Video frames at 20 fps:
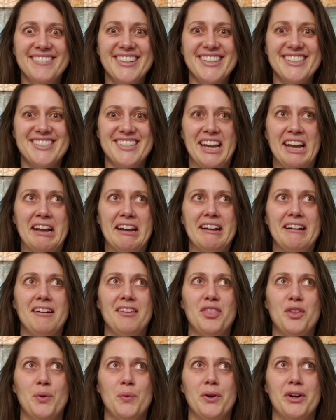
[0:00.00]
It's like
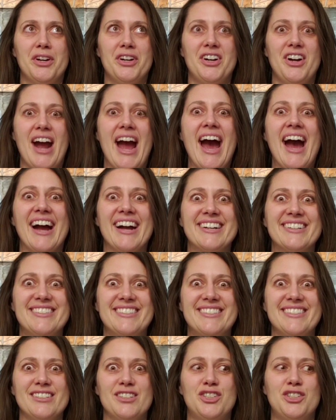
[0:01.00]
there were
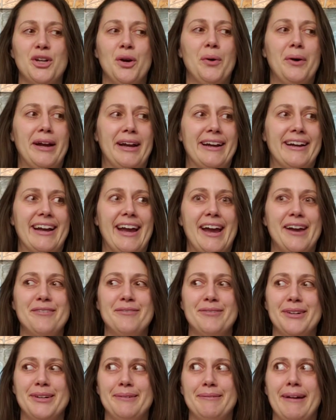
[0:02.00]
cracks showing
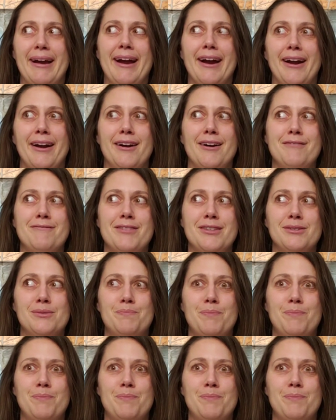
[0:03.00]
everywhere of this